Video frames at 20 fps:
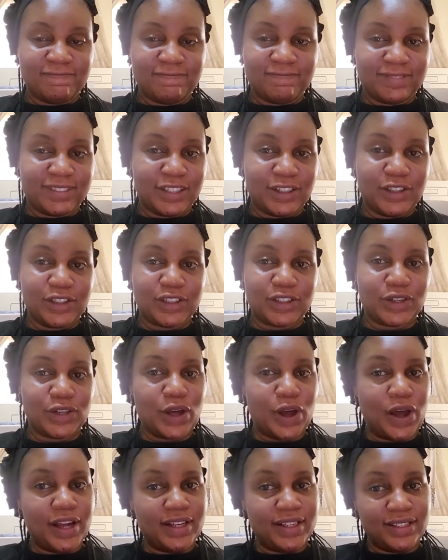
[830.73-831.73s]
there is a
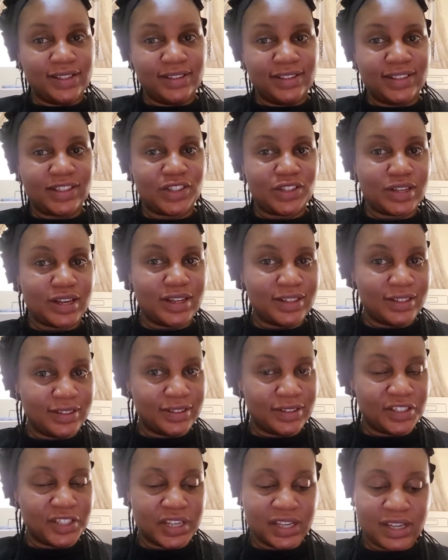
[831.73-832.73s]
lot on this channel.
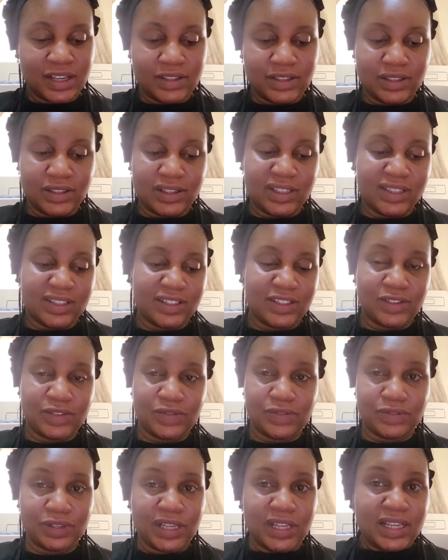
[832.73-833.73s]
Check out the
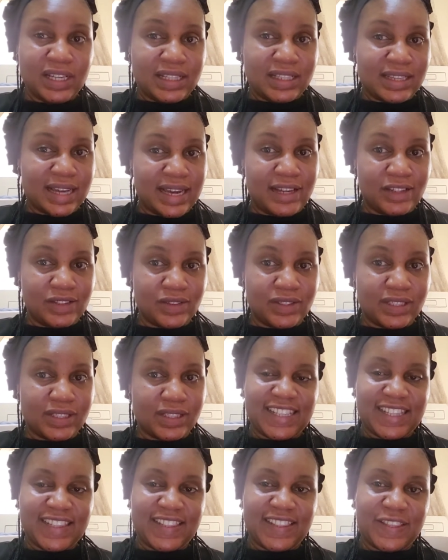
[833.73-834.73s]
titles.
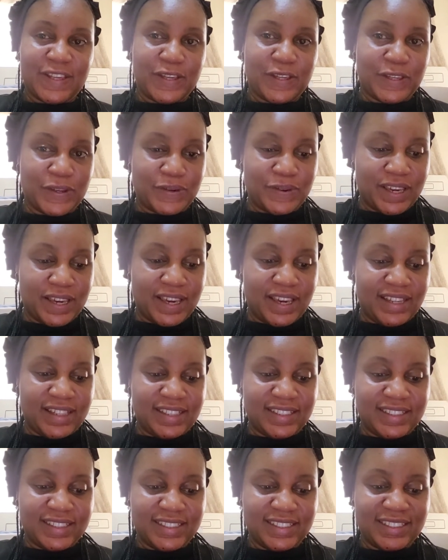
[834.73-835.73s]
Thank you again
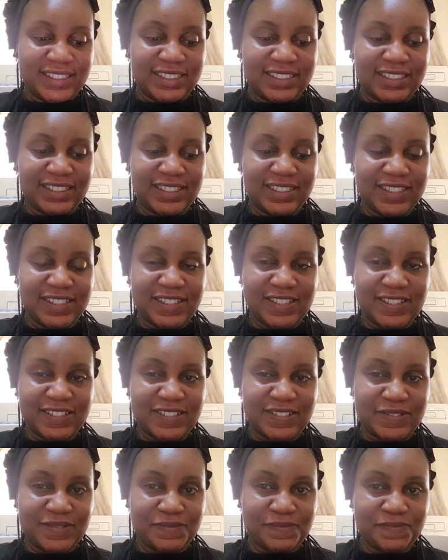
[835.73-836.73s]

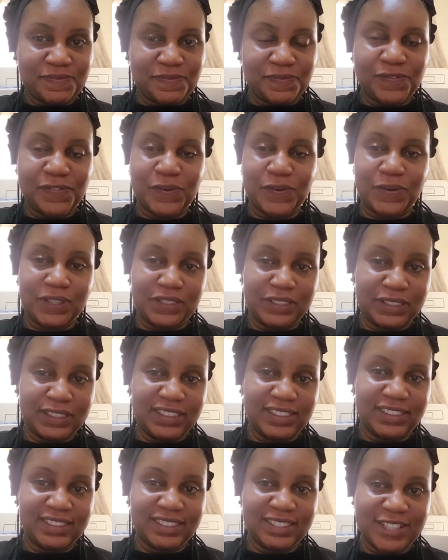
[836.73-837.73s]
for watching.
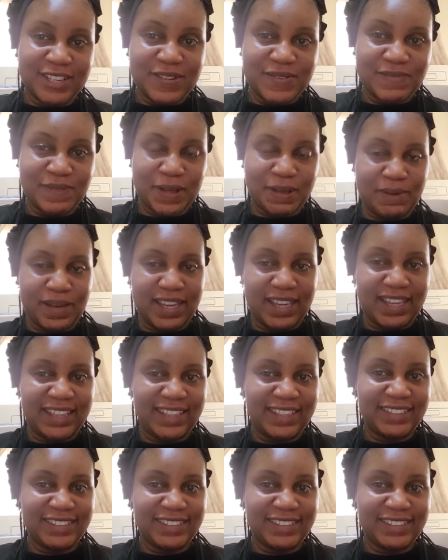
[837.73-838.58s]
Bye bye.